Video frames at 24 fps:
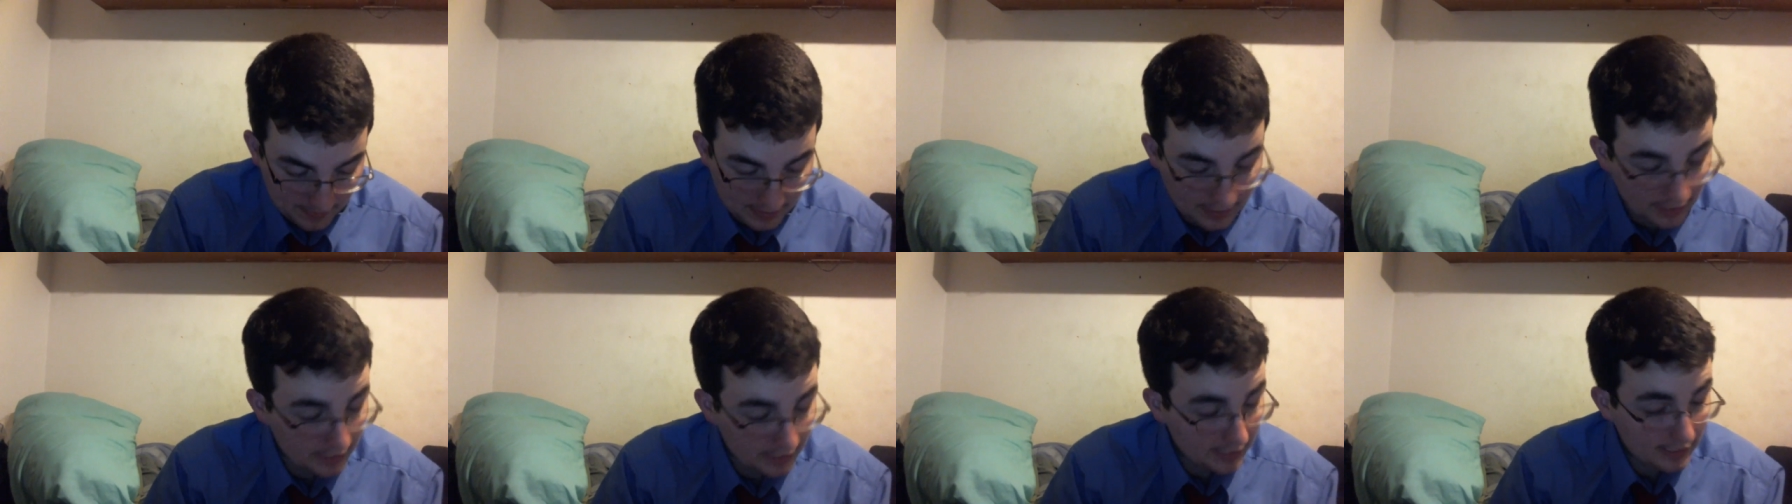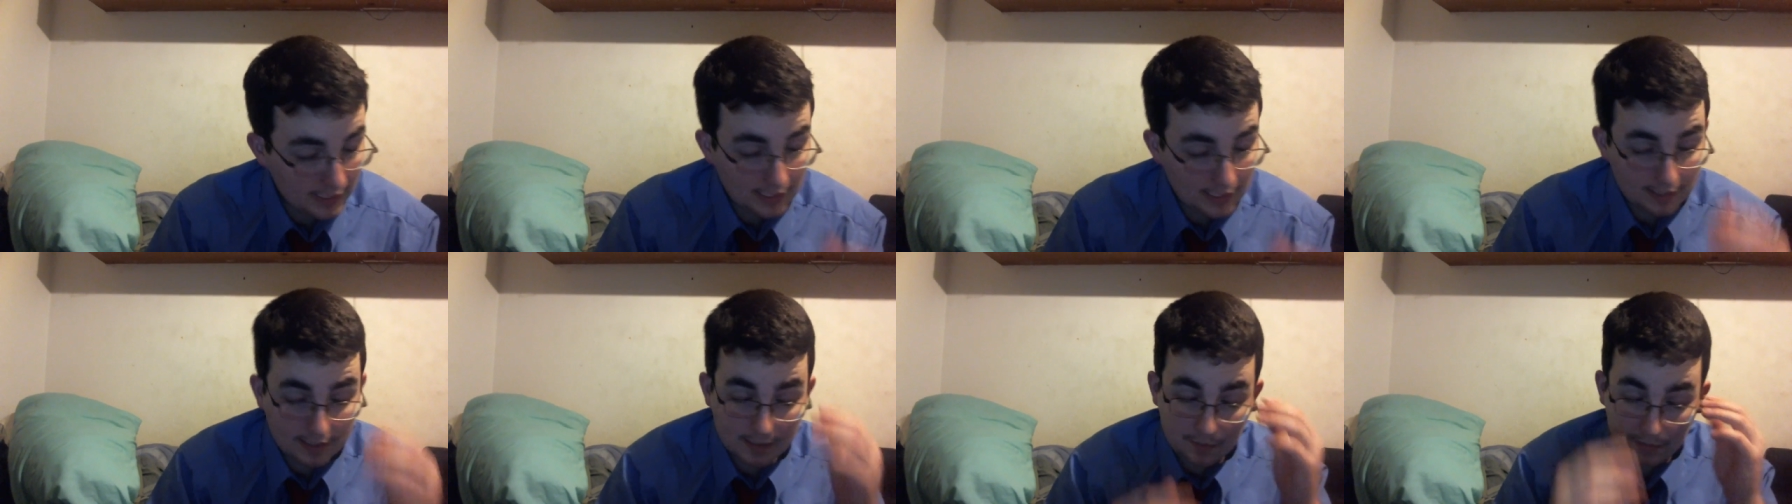and I
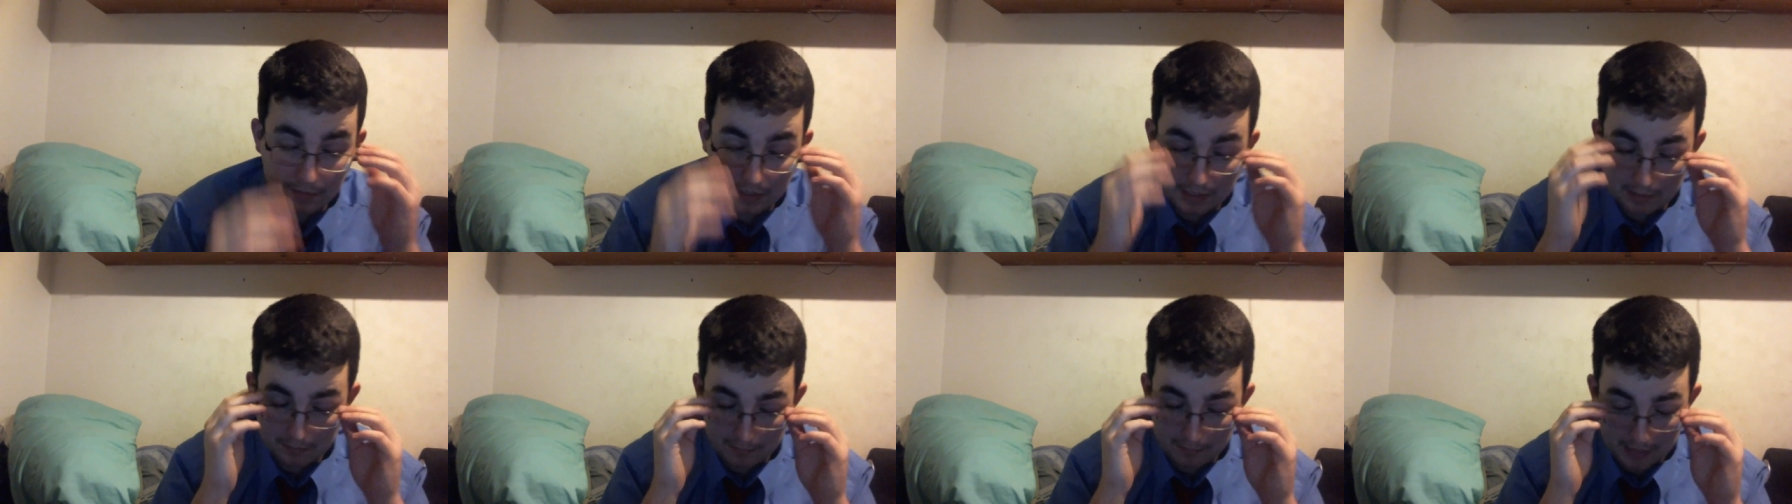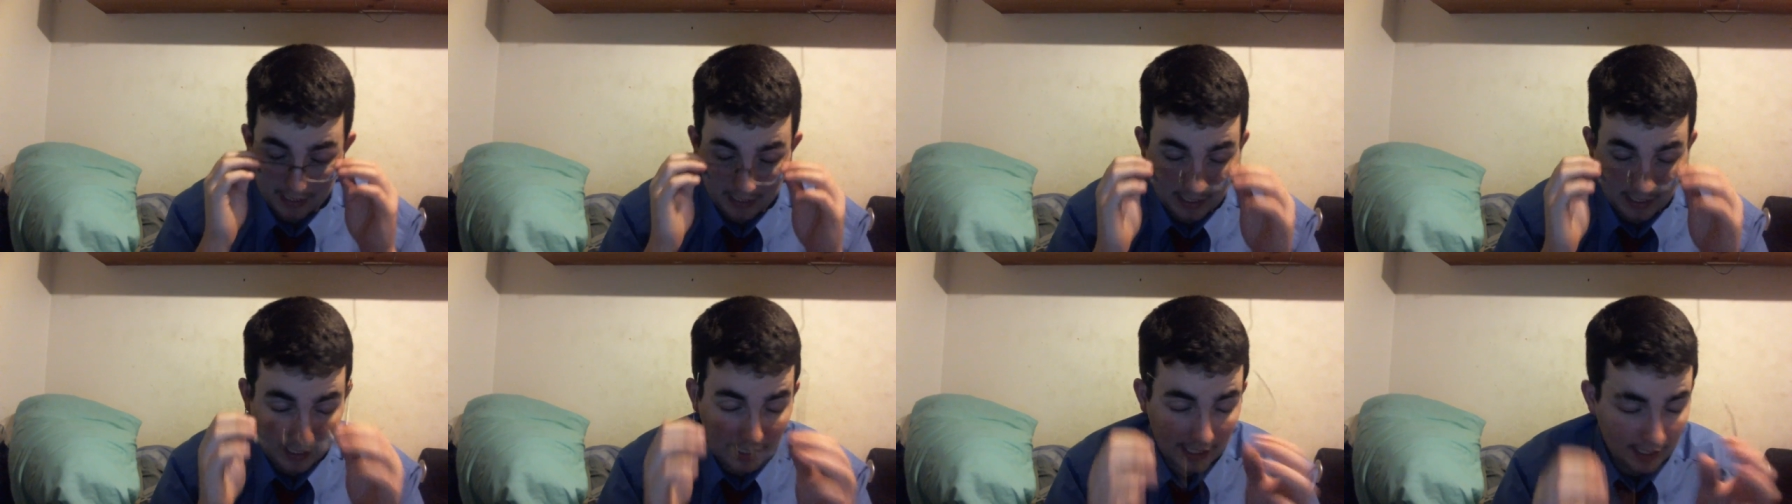got something in my
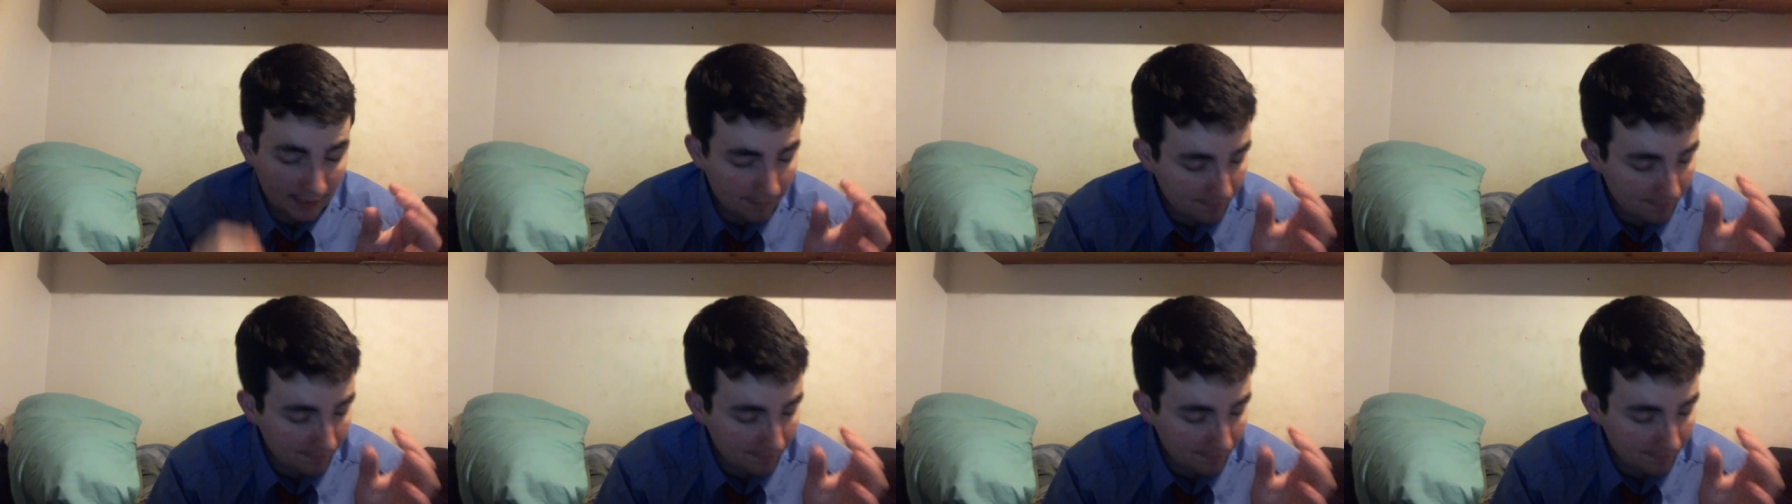eye.